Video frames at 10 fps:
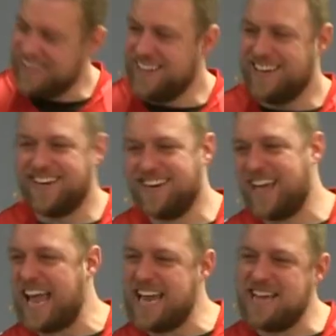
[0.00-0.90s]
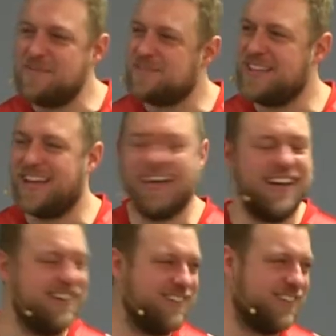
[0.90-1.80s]
Ham's not
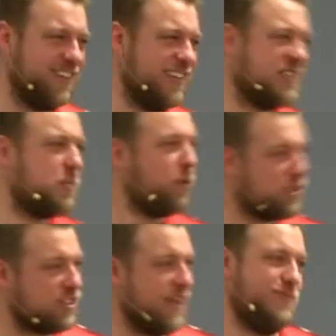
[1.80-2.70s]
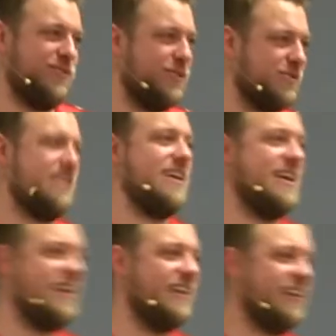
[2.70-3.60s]
high on the list. Pork chops are
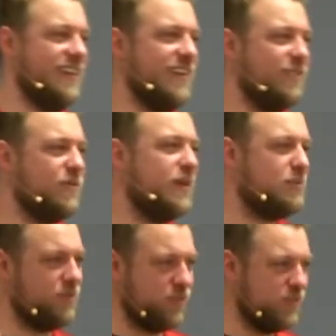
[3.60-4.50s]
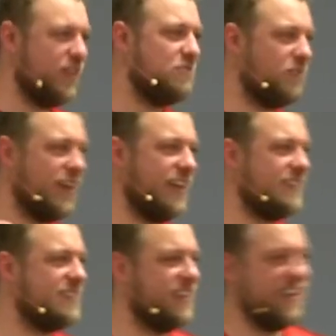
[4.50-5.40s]
okay. Ribs, if they're done right.
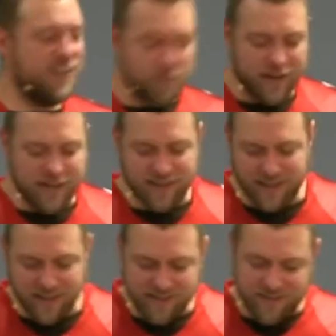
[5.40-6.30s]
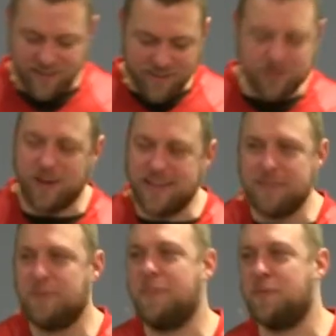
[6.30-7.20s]
So I eat
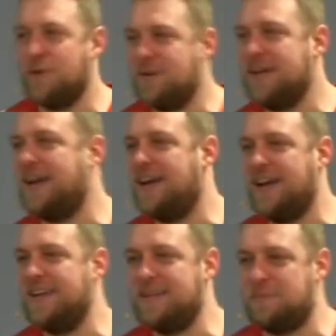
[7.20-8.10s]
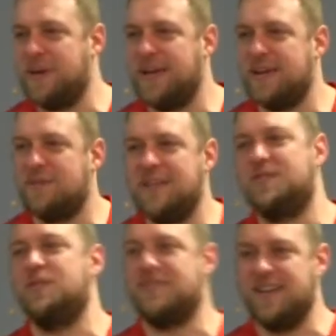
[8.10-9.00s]
pepperoni. I eat pig, right?
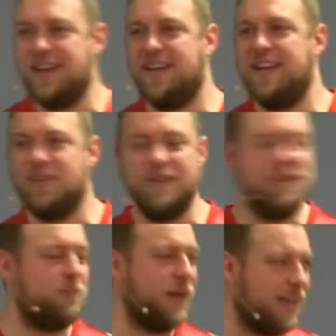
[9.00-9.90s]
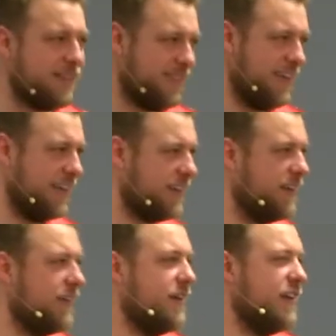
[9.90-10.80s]
So it's not I don't eat pig thing.
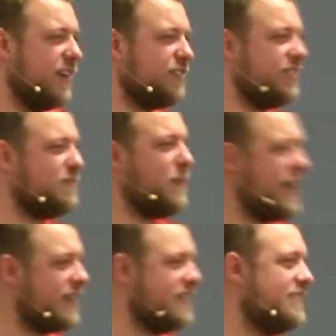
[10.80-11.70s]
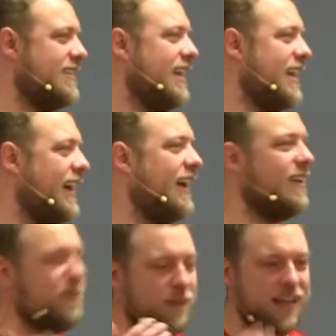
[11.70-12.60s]
It's just bacon's not high
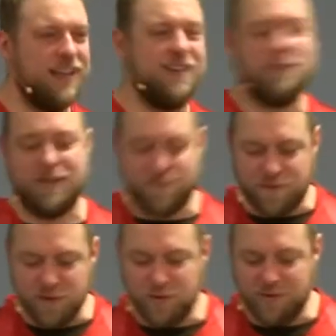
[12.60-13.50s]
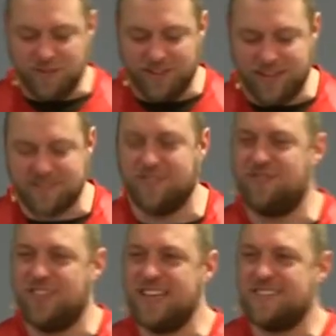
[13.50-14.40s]
on my food list of
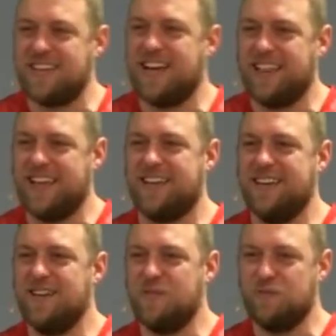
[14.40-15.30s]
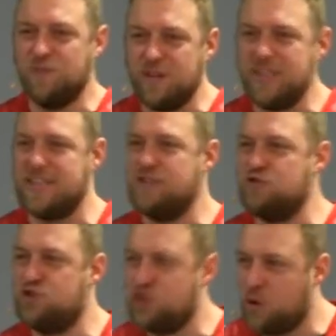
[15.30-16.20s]
things that I like really
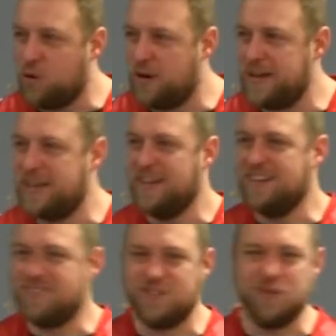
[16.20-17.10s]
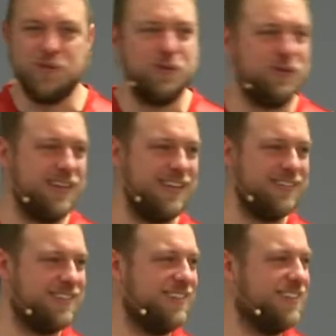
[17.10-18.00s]
enjoy to
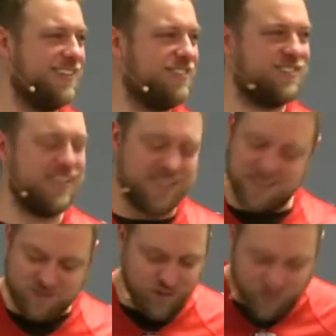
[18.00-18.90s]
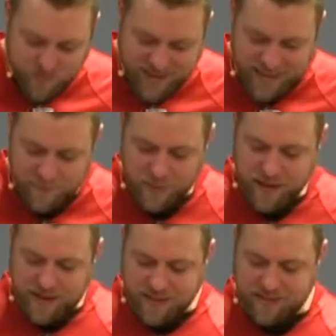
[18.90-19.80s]
eat. Just for me,
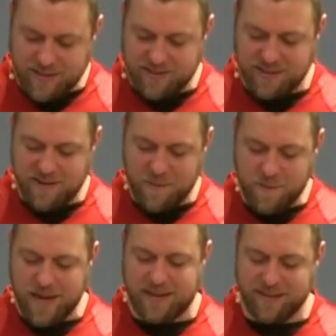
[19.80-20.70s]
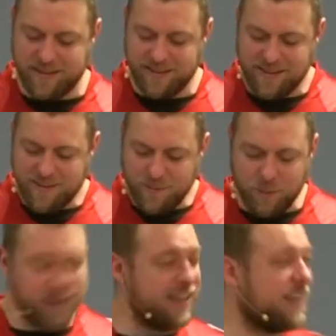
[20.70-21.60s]
it doesn't make it. But
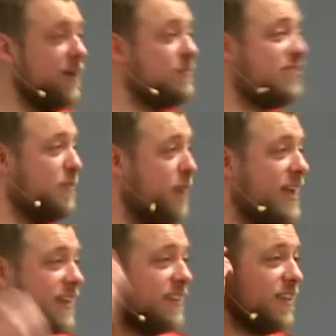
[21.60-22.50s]
when it comes to bacon, let's